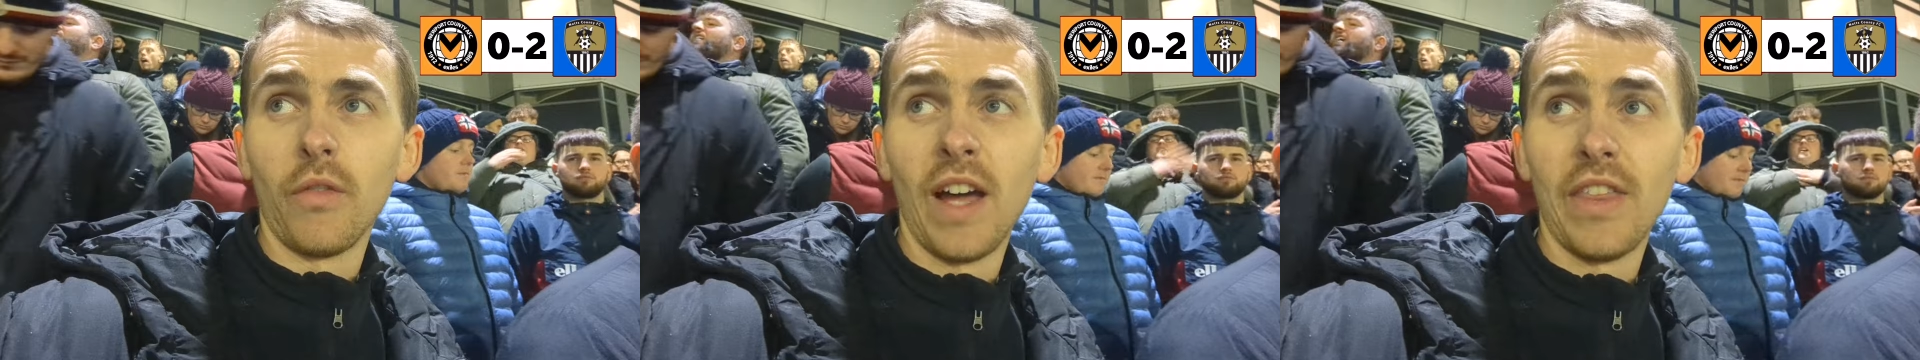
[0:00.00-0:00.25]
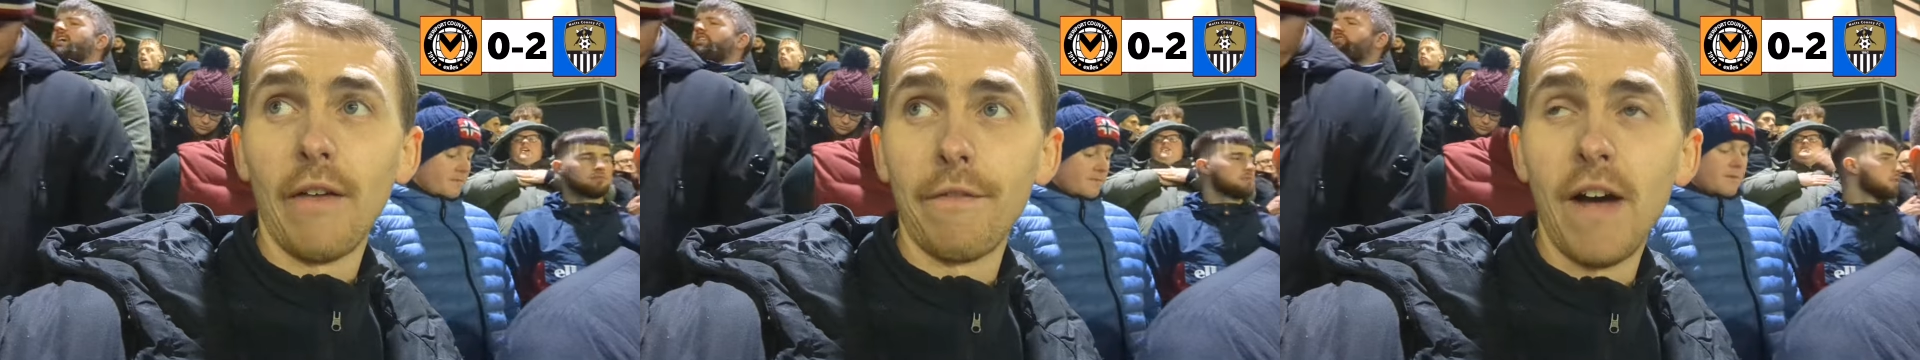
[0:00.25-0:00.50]
Speaker 1: about
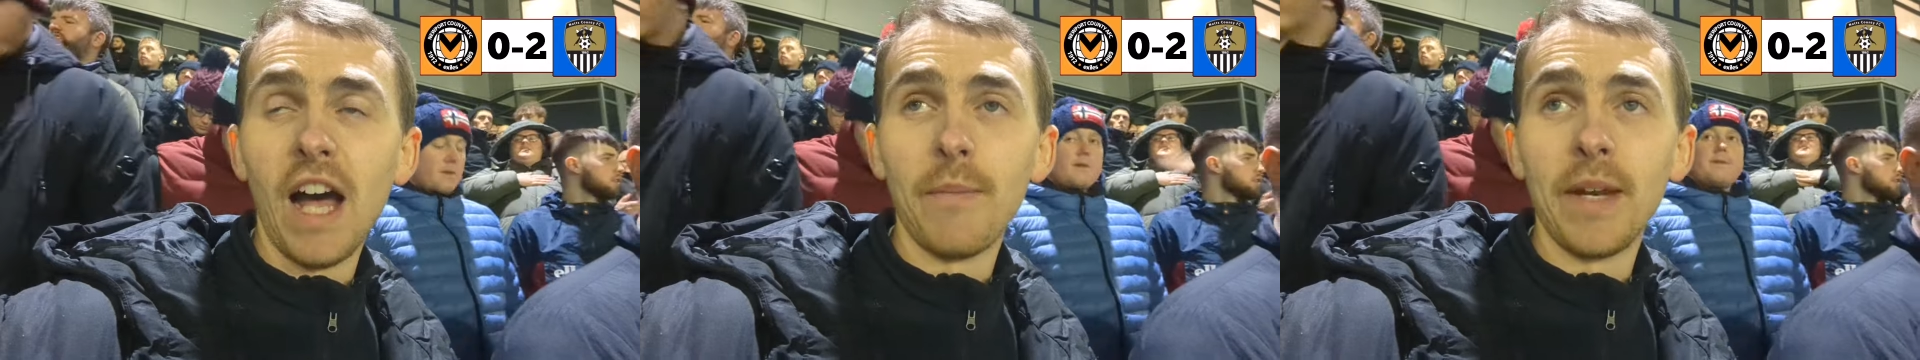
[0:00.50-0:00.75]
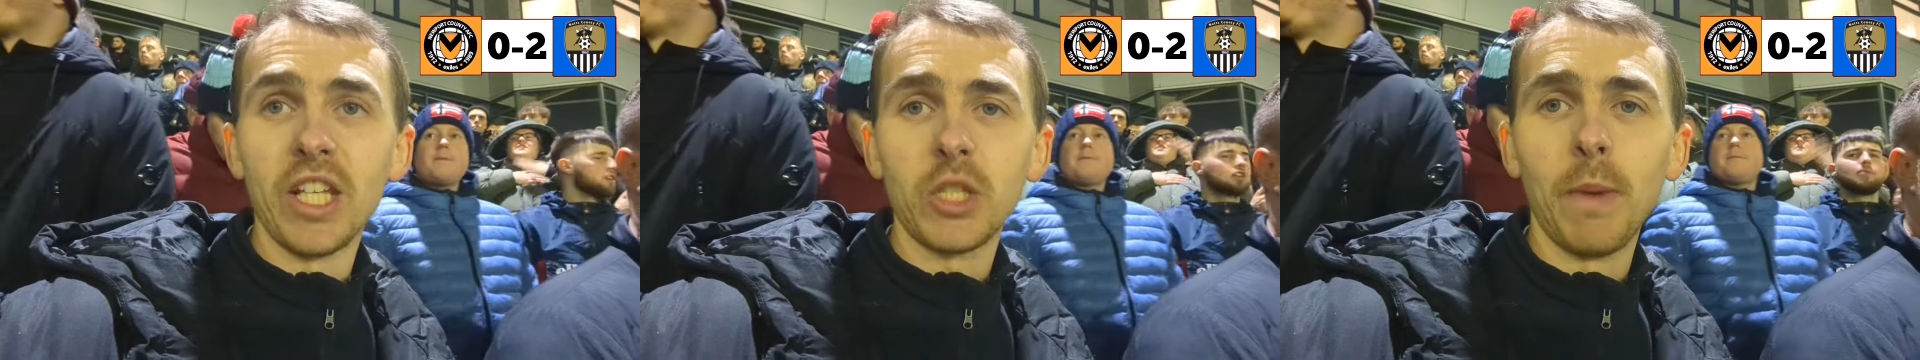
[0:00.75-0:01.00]
that
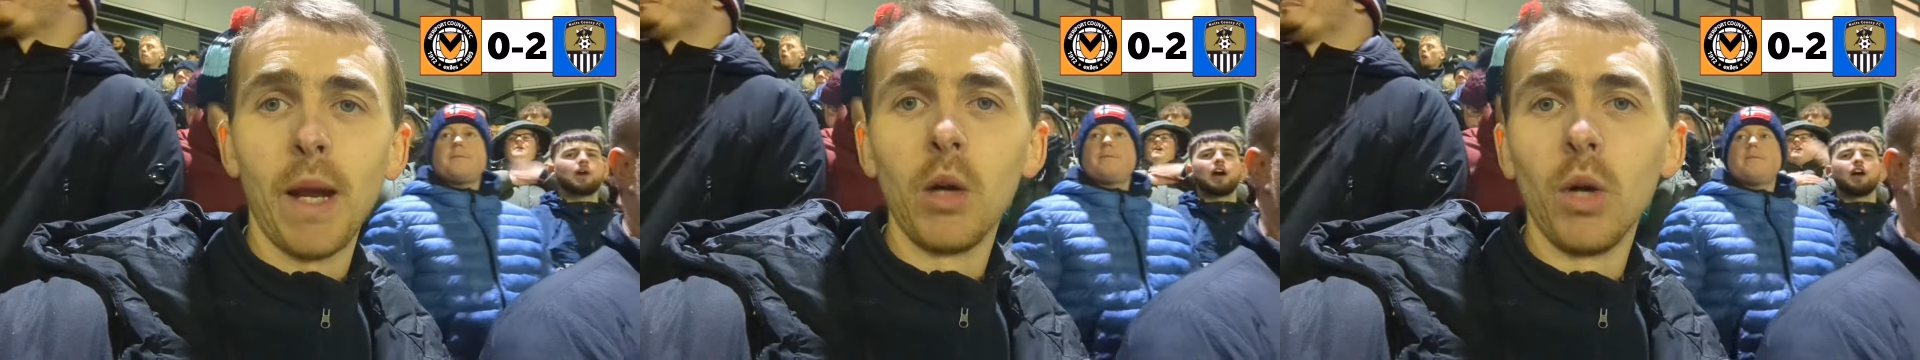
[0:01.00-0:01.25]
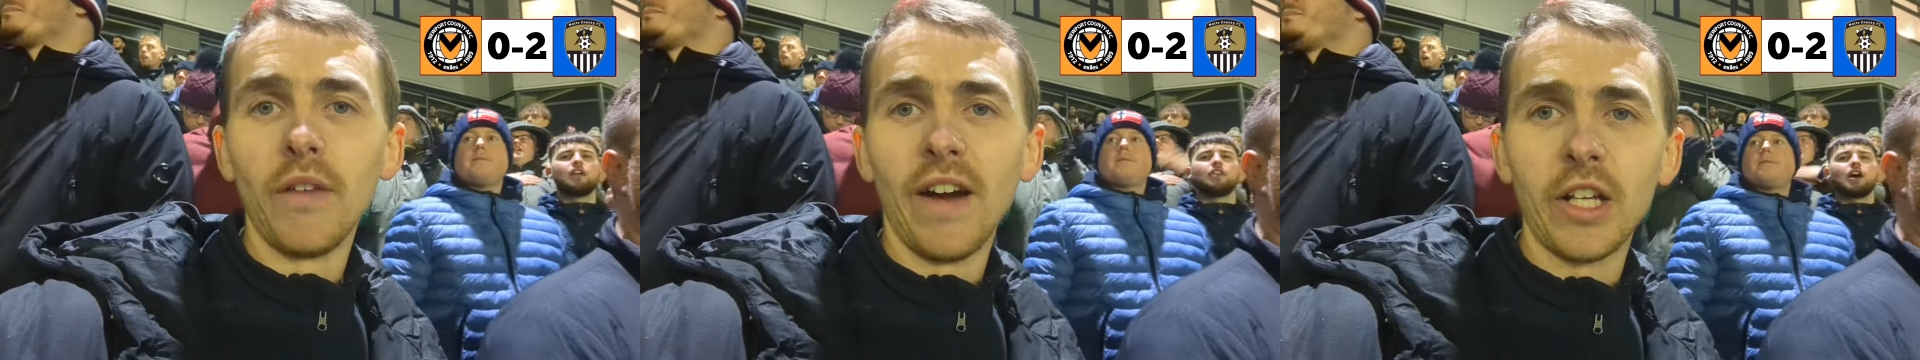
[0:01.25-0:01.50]
five-minute spell,
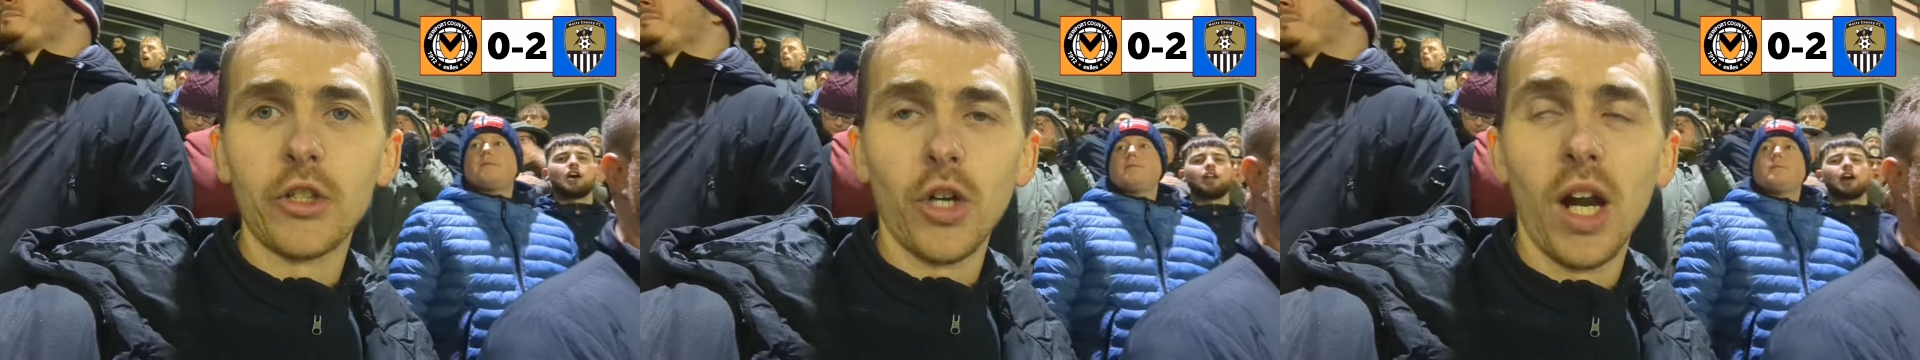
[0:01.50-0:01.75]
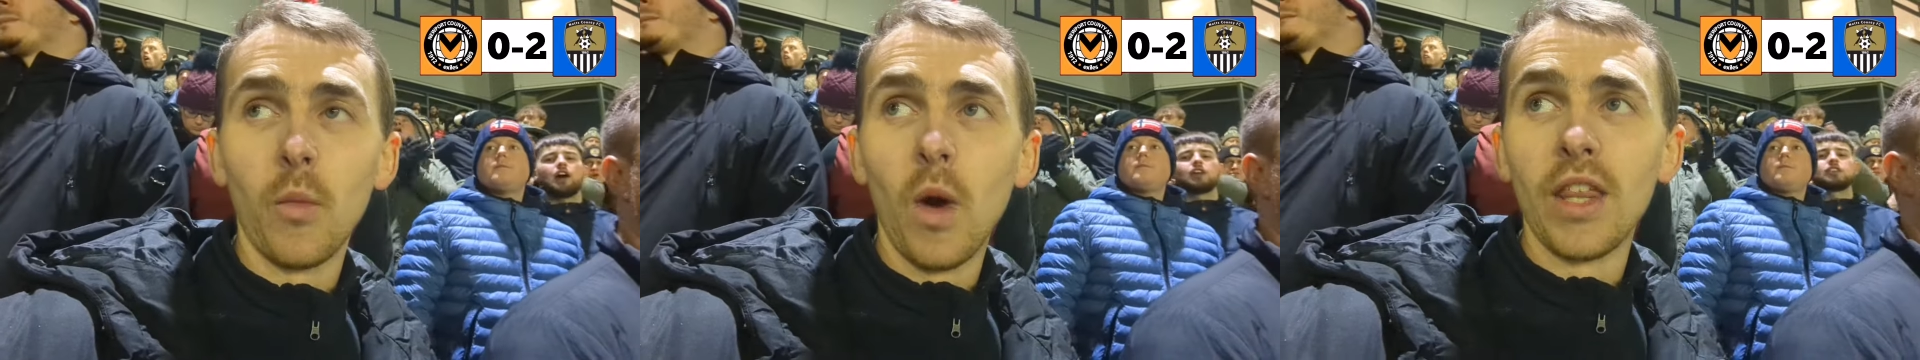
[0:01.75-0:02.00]
we're about to try
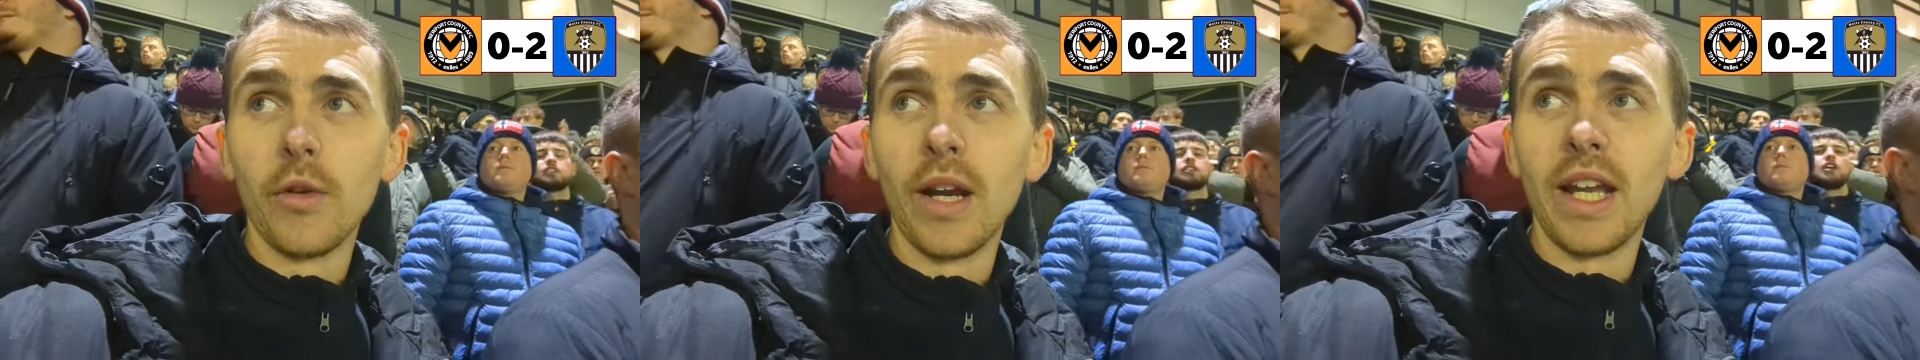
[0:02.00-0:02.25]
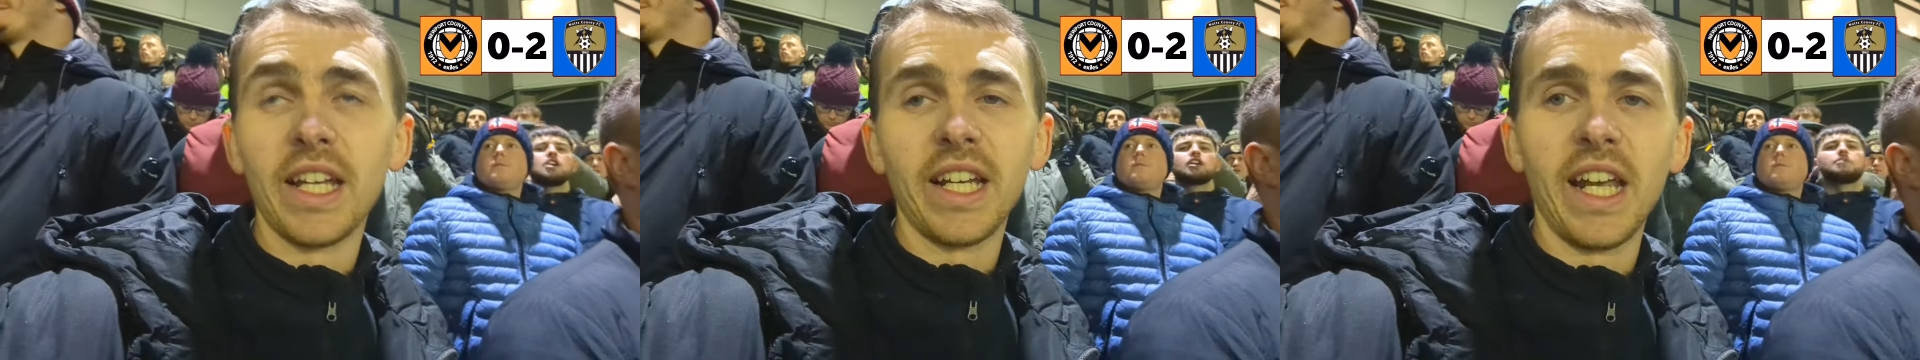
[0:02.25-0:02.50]
and weather it.
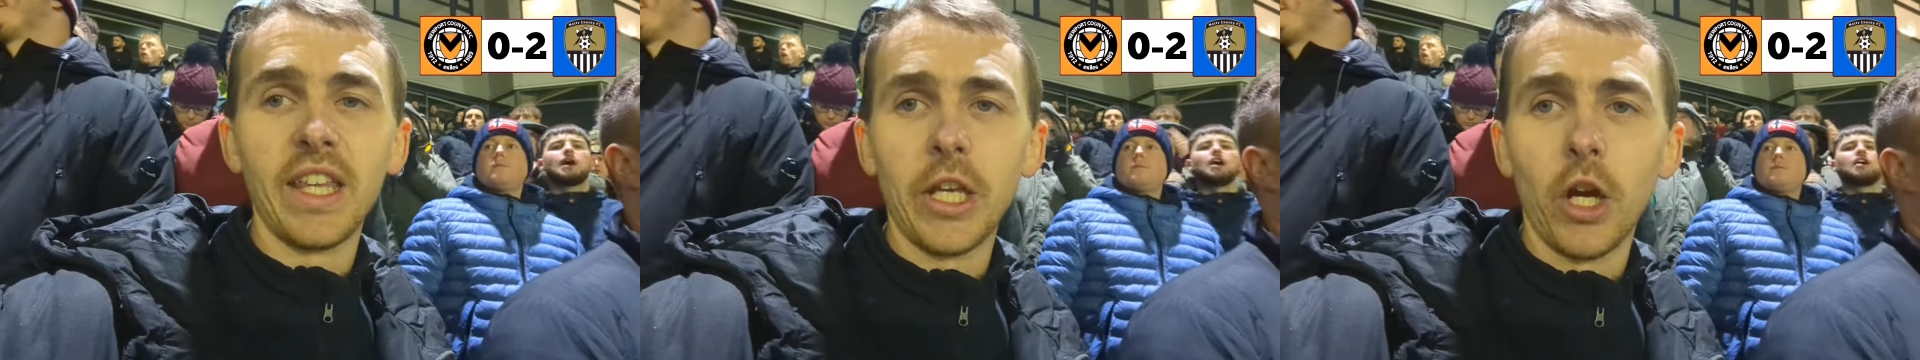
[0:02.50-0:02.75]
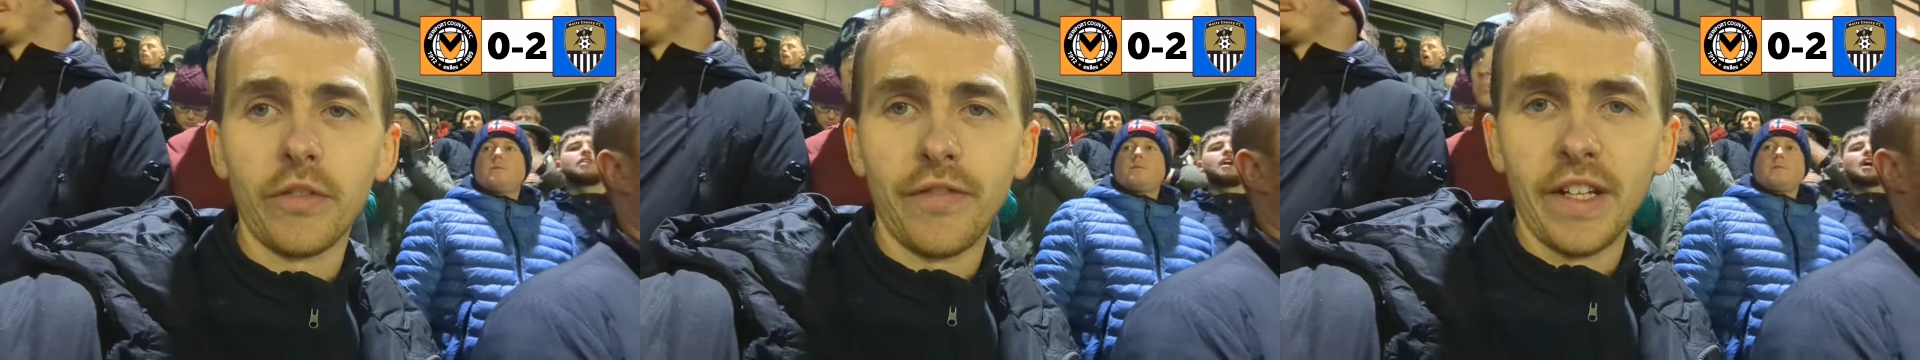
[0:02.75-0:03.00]
You can hear the noise